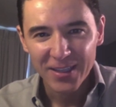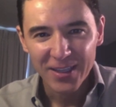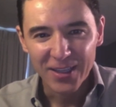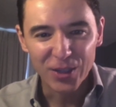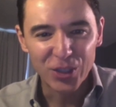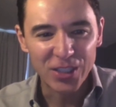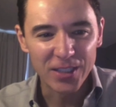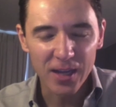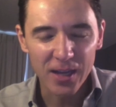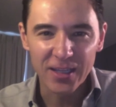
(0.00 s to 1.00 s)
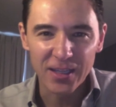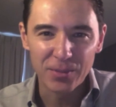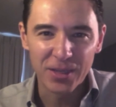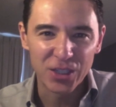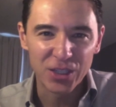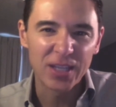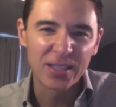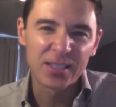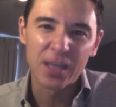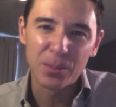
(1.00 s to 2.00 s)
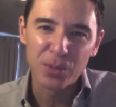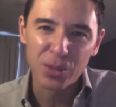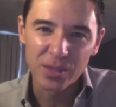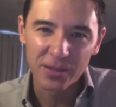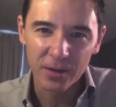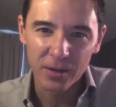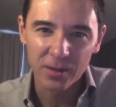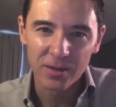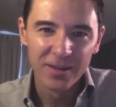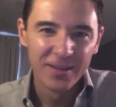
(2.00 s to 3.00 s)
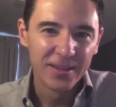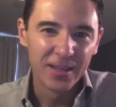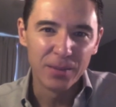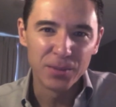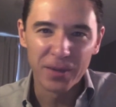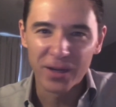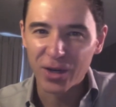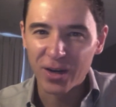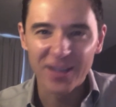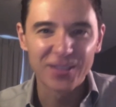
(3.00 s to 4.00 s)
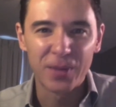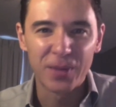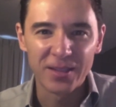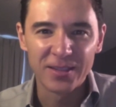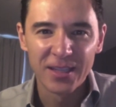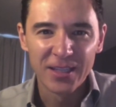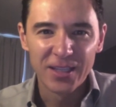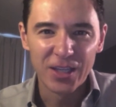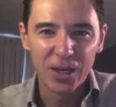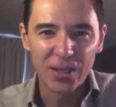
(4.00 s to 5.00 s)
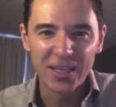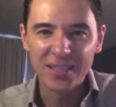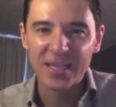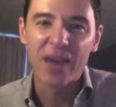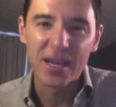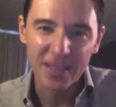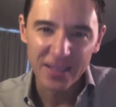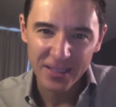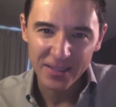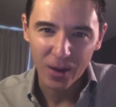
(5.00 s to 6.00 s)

you know she's lucky because she has some use of her limbs but her husband you know he doesn't have any and he's